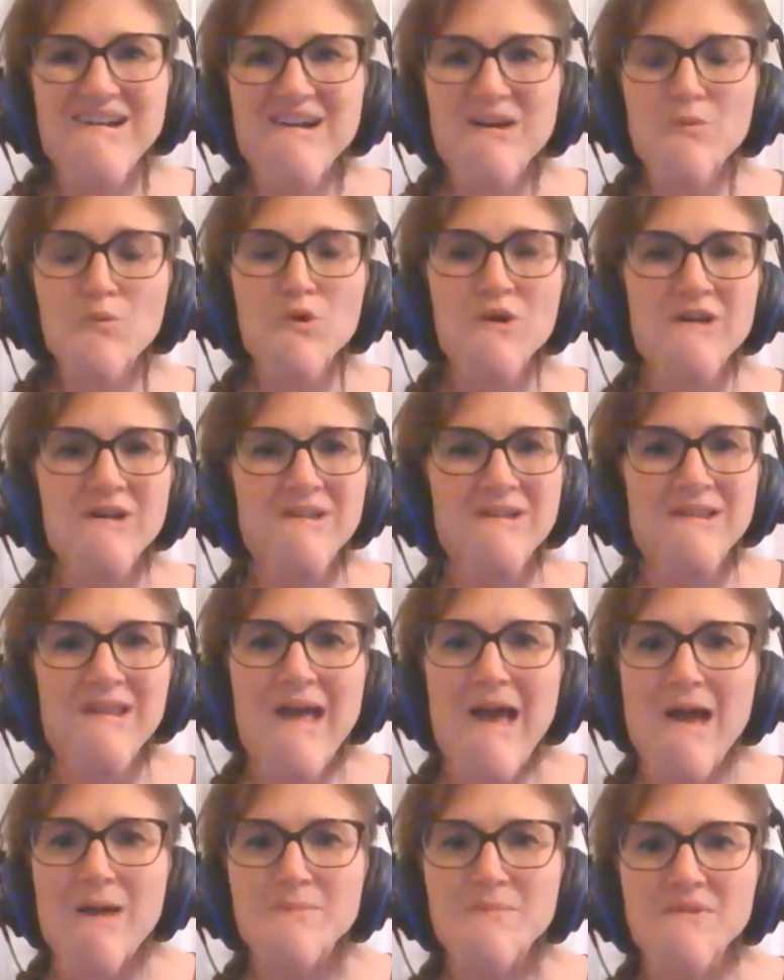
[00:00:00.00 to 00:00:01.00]
We're
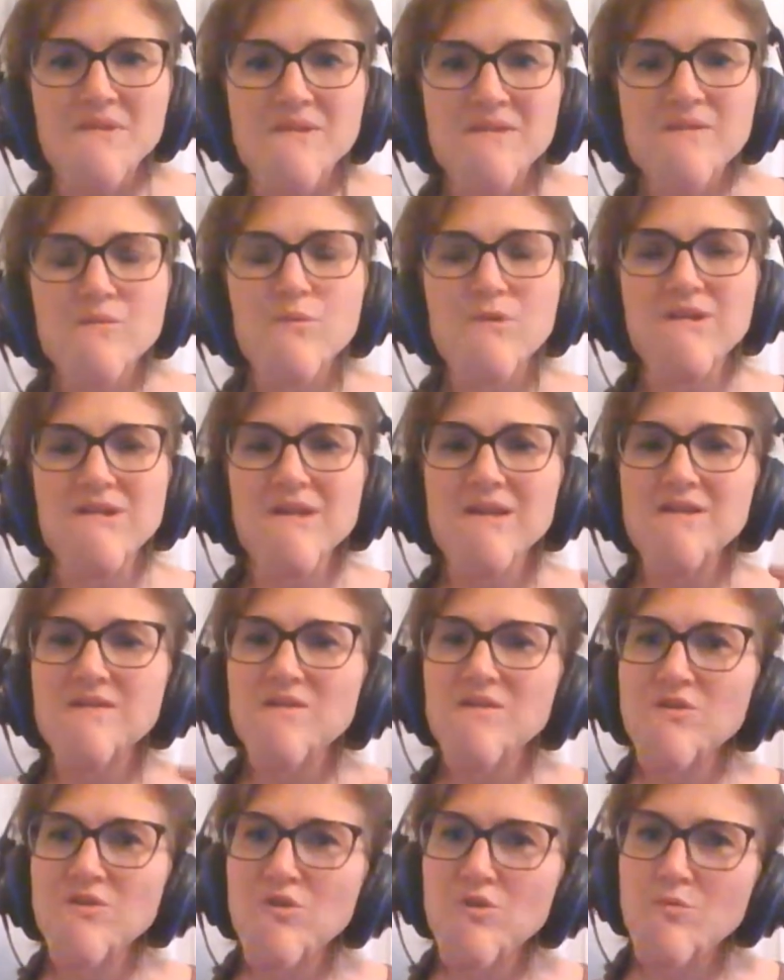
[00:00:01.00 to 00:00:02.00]
collapsed. We take
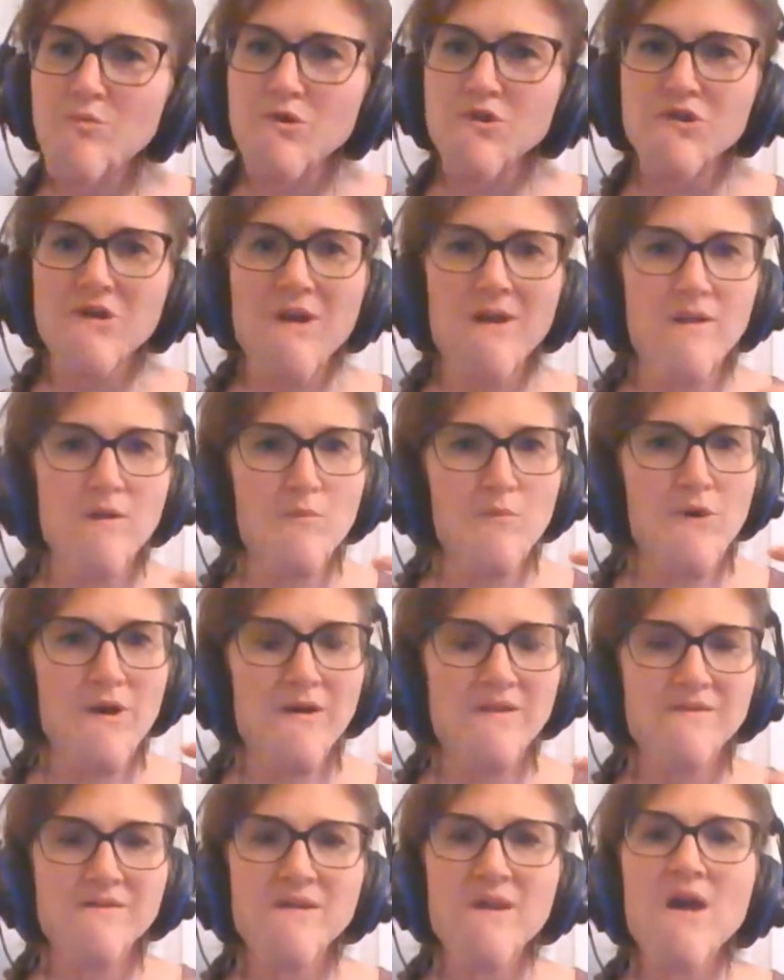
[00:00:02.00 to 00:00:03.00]
super shallow
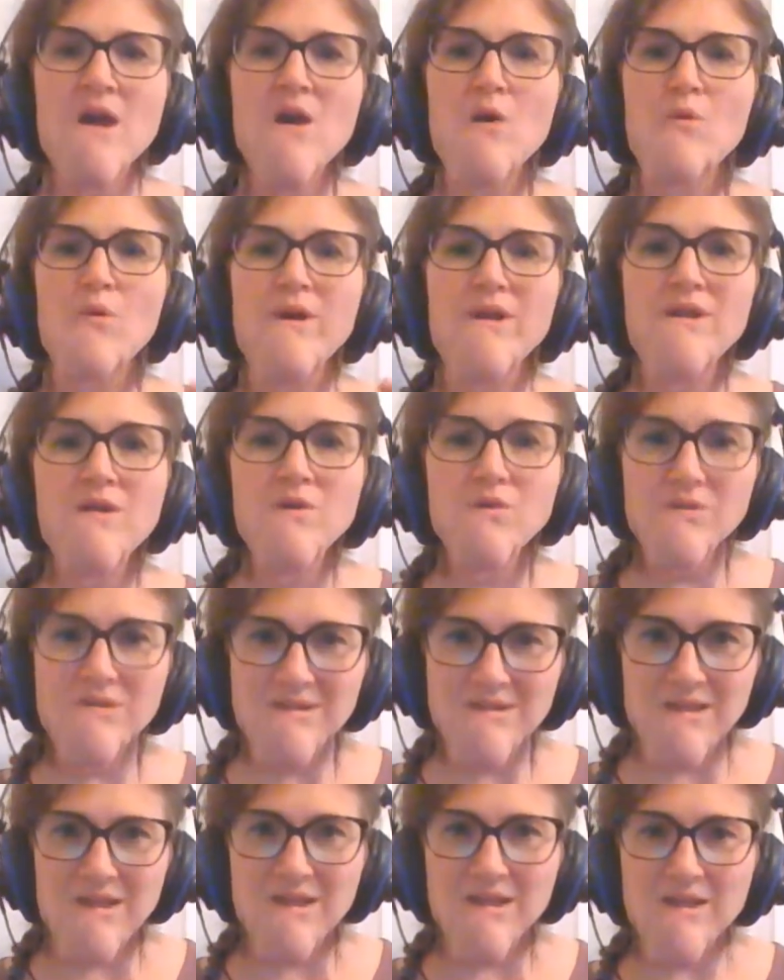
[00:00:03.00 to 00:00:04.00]
breaths. When you
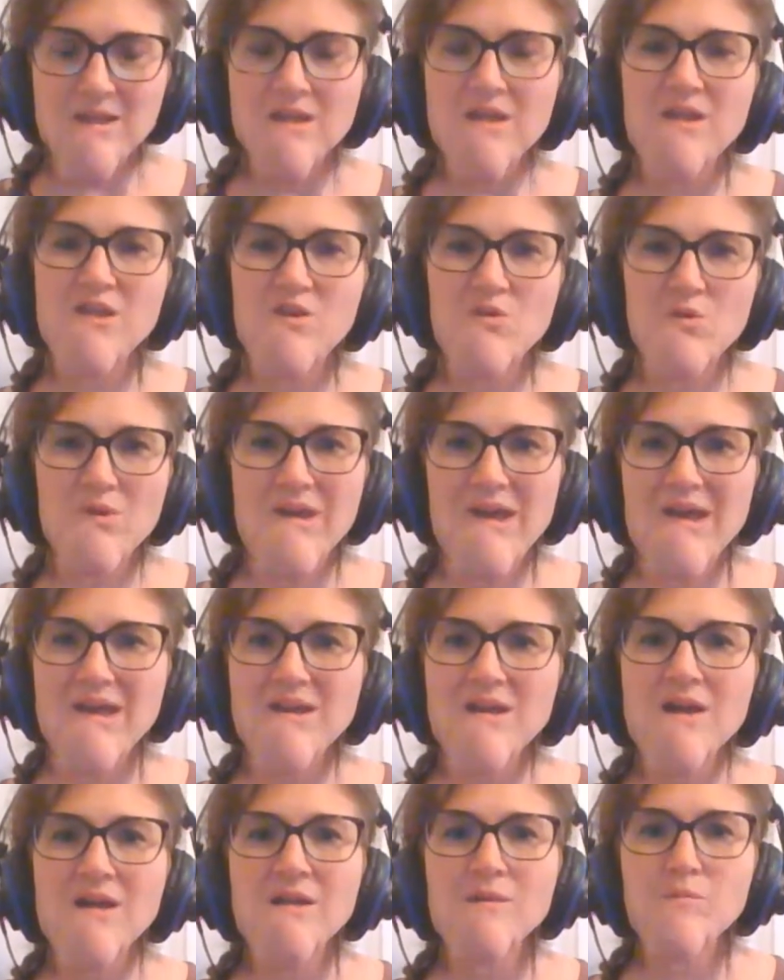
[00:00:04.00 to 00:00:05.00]
sing, you
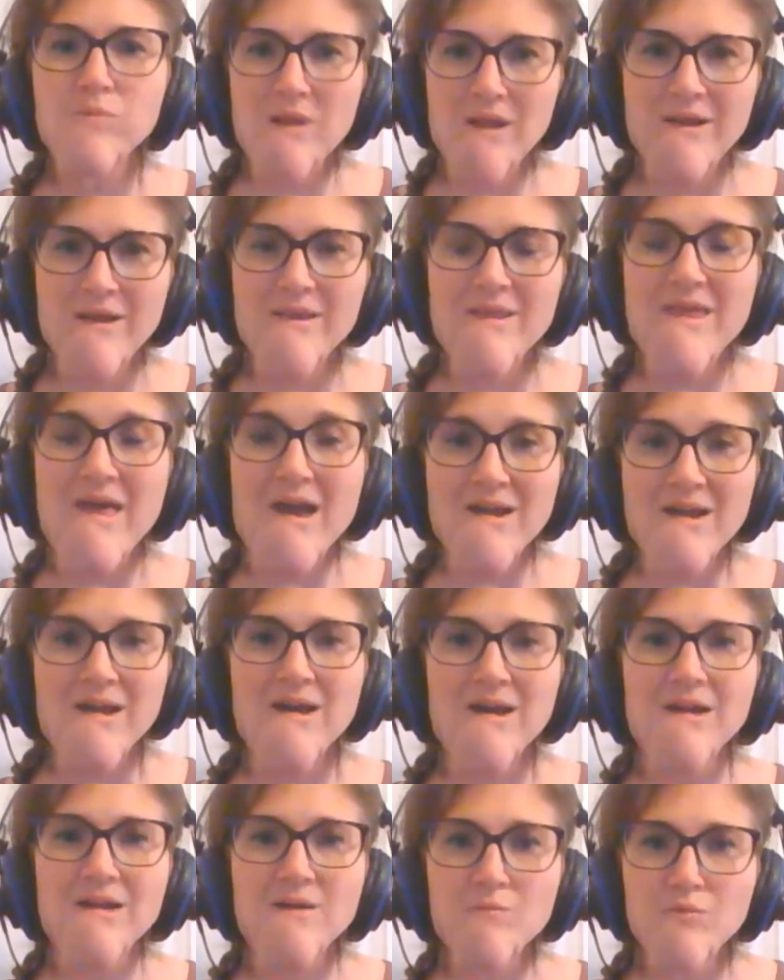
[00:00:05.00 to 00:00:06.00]
cannot apply that
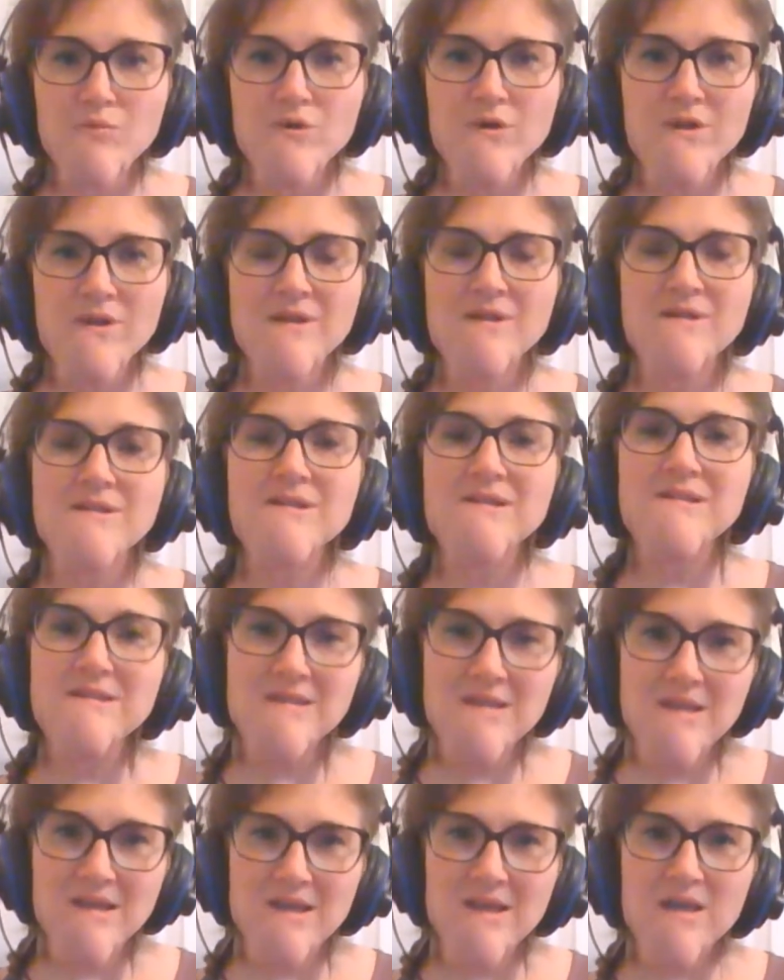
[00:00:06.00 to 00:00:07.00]
kind of breathing to
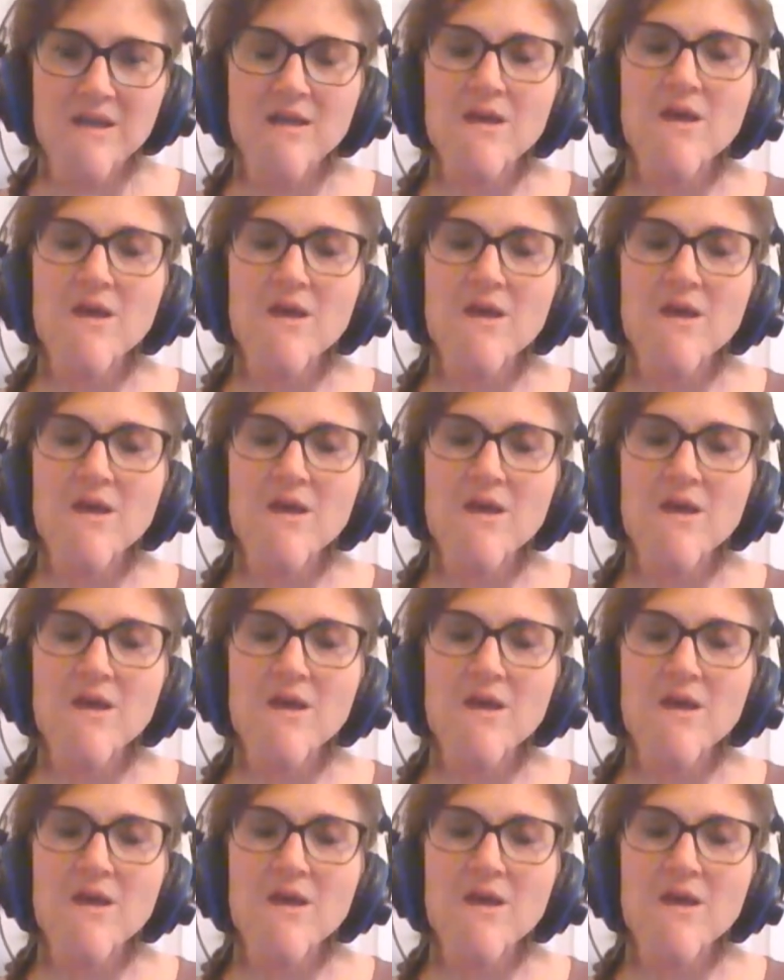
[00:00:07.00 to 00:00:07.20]
singing,